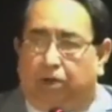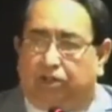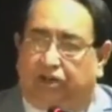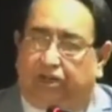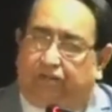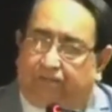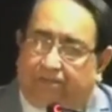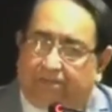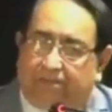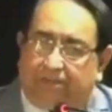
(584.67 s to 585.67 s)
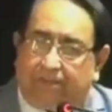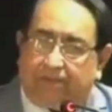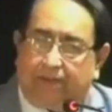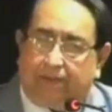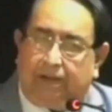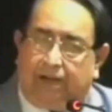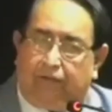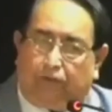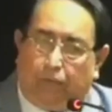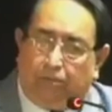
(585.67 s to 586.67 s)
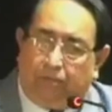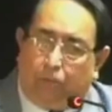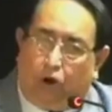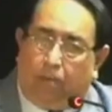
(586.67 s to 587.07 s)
Muhammad Sharif. And from